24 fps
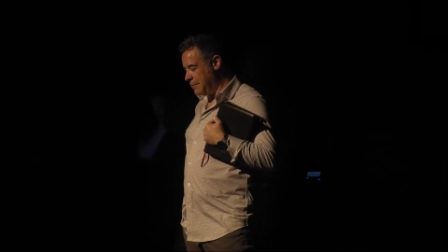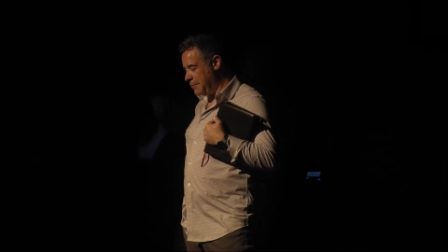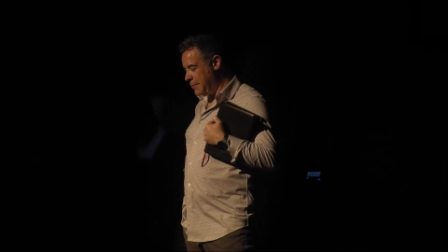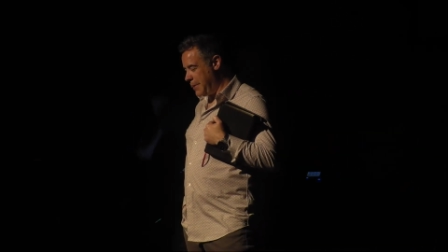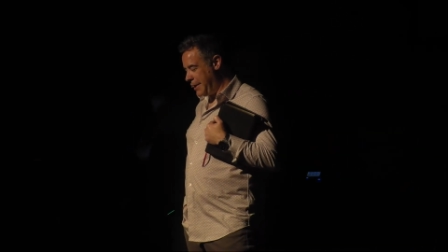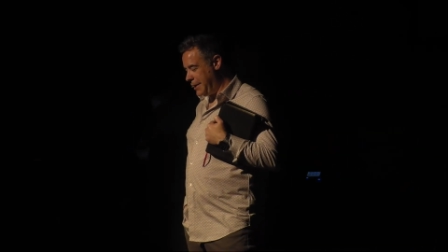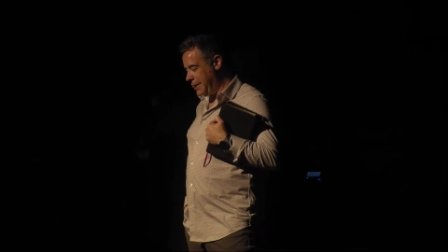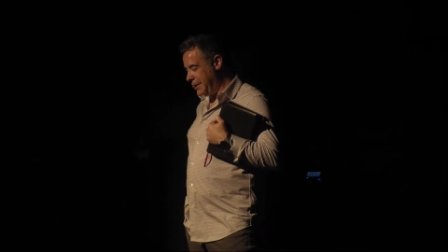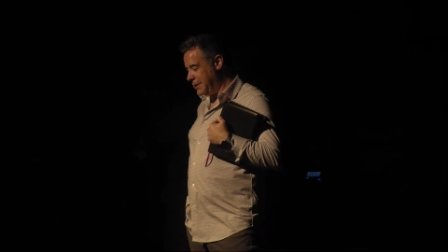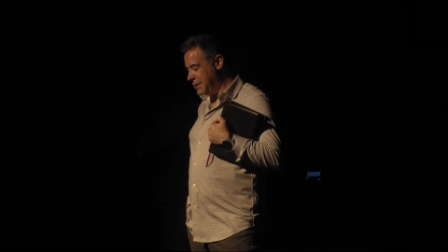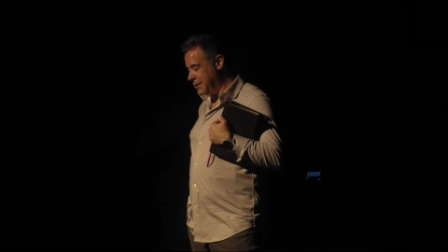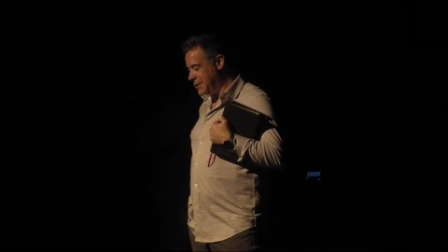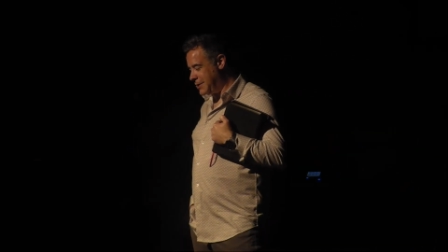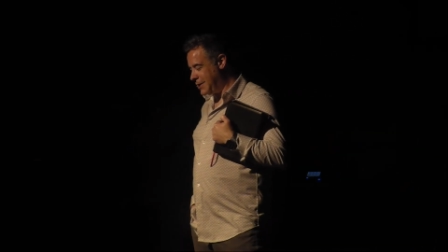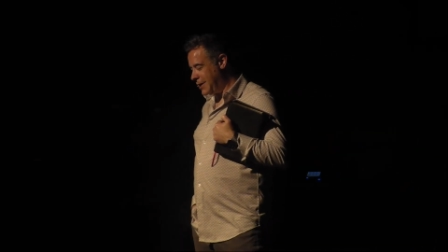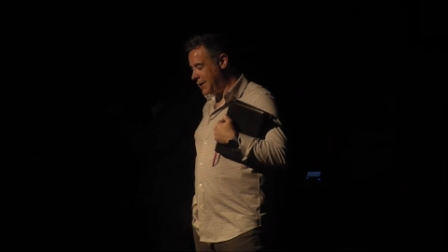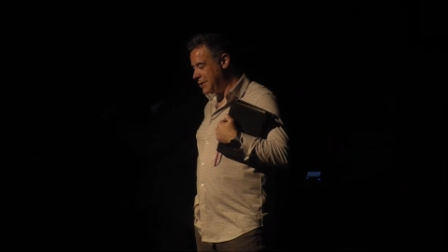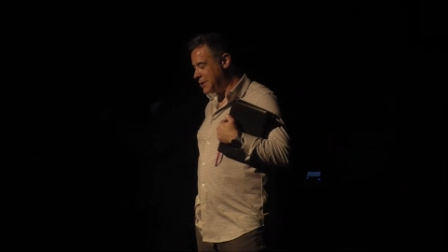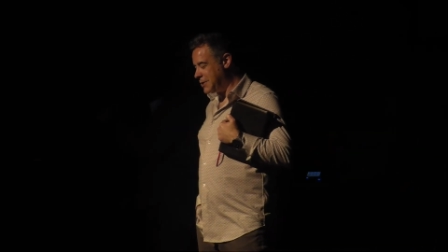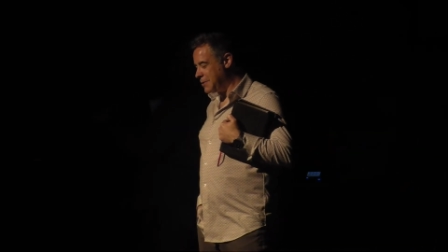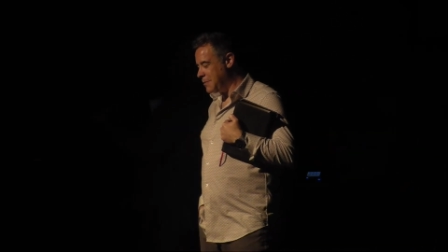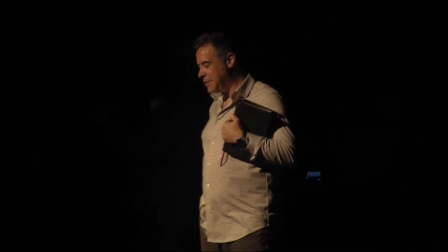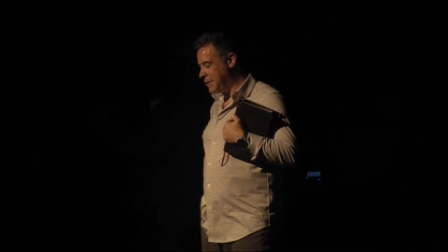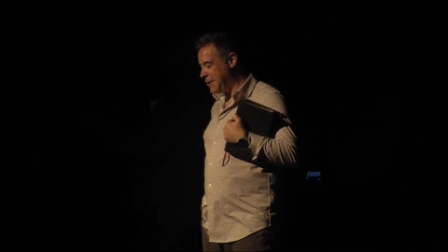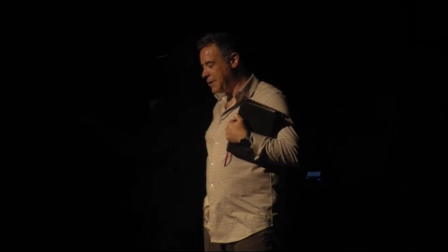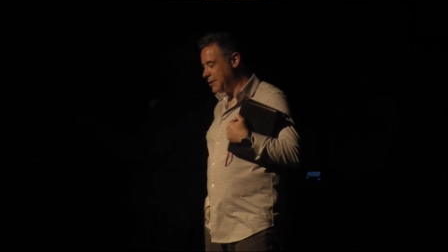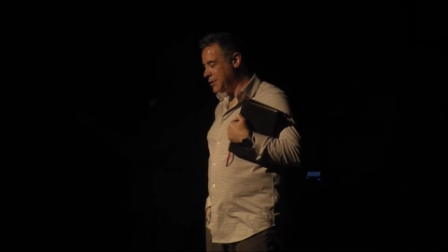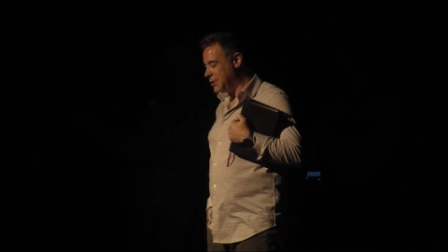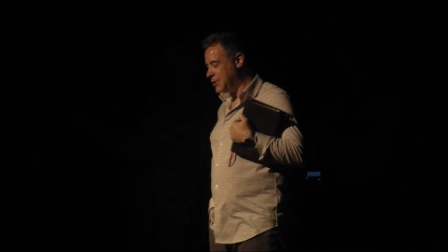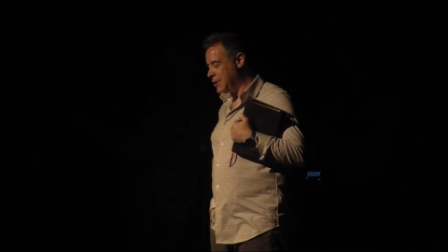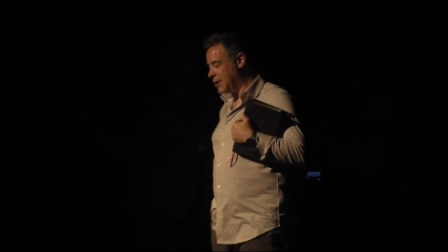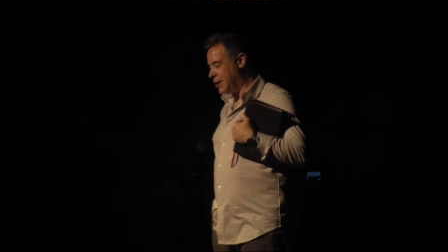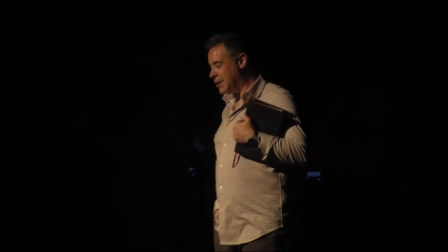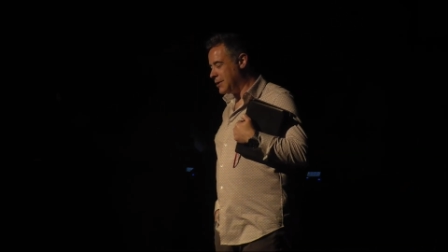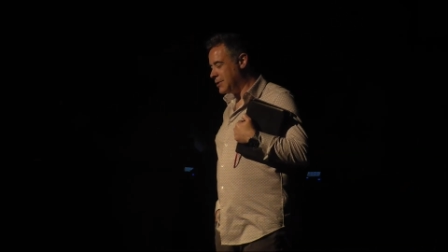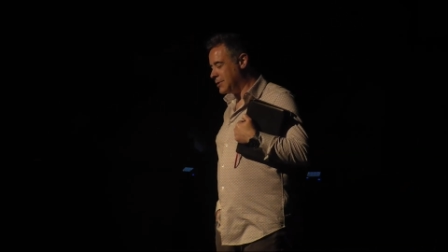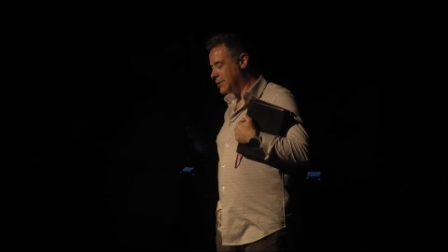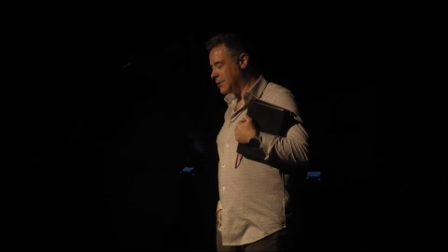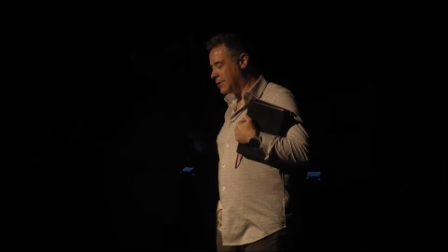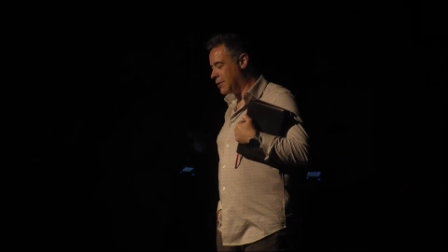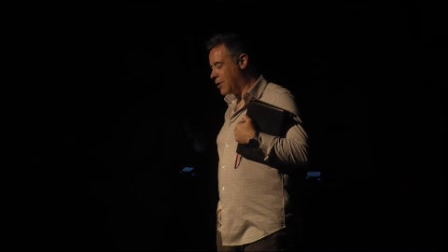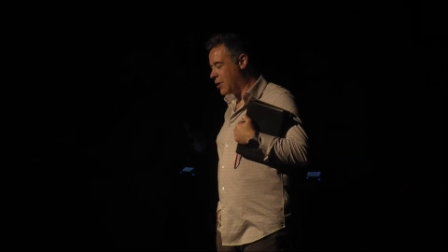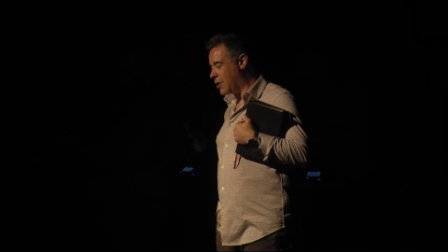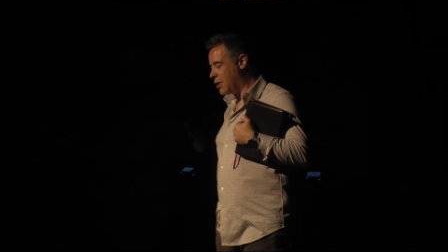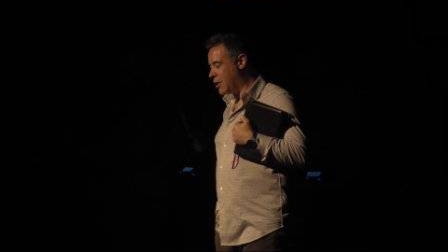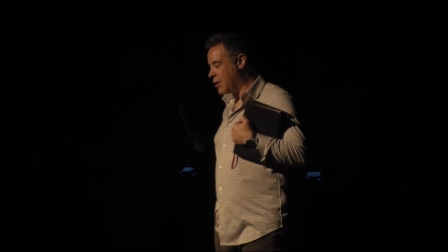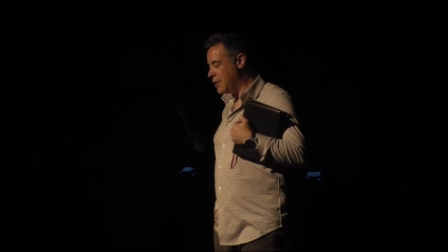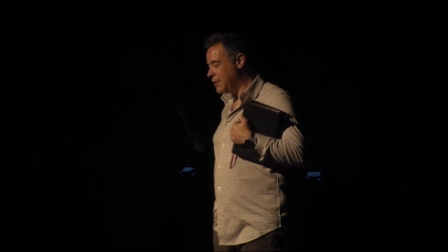may need to say some things to us that
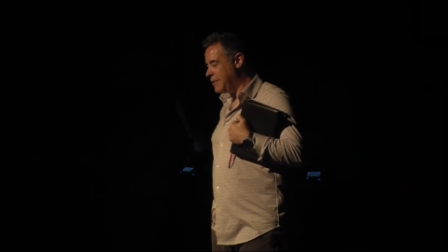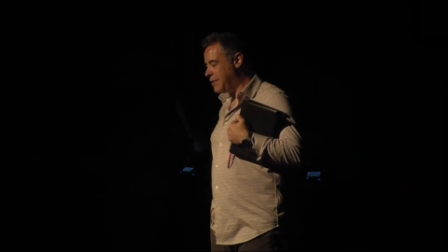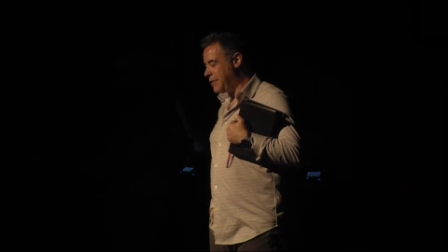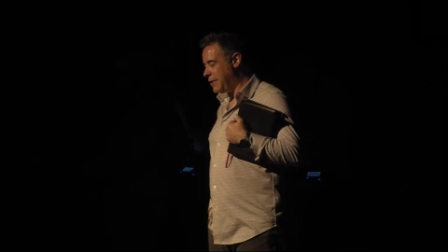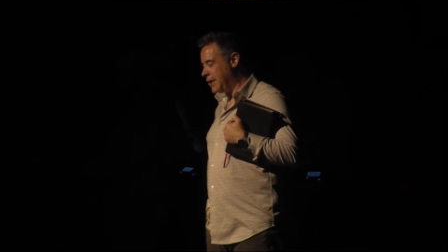are hard